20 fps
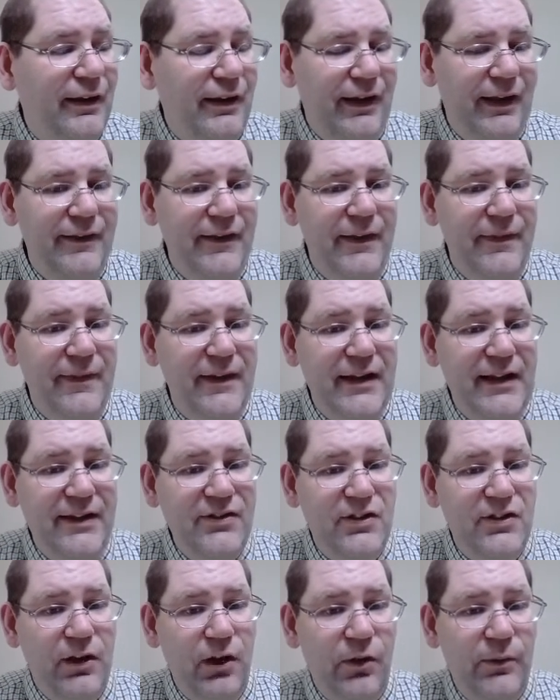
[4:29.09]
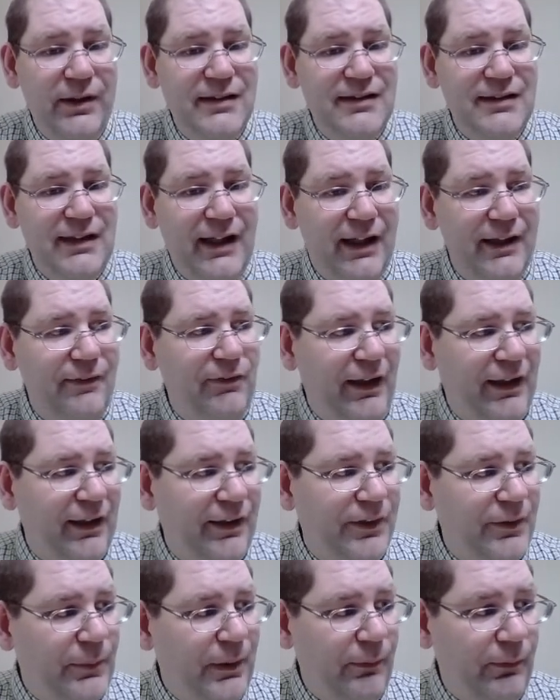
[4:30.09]
and then these go inside of like a
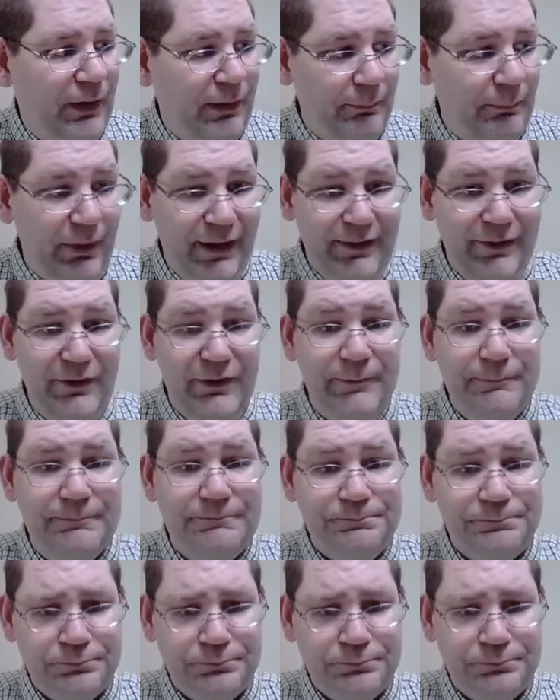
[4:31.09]
3-ring binder.